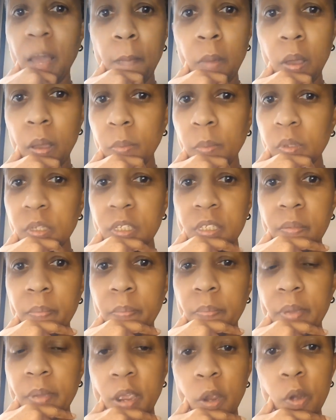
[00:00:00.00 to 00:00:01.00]
I'm almost
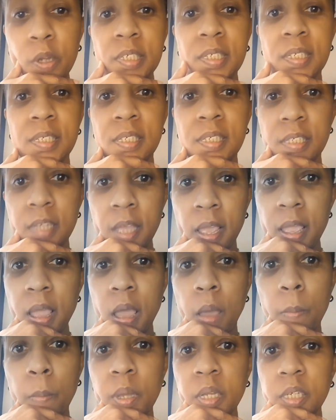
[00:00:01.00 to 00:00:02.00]
embarrassed to say
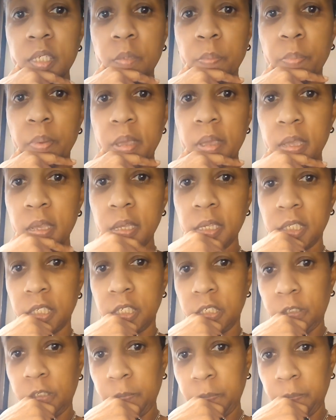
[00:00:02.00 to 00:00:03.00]
how much it
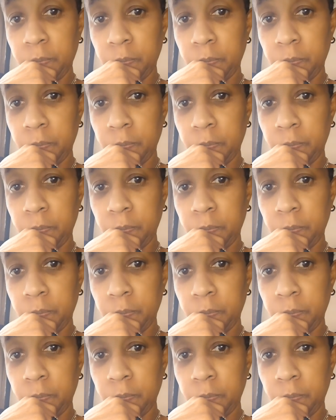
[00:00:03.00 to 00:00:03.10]
pays.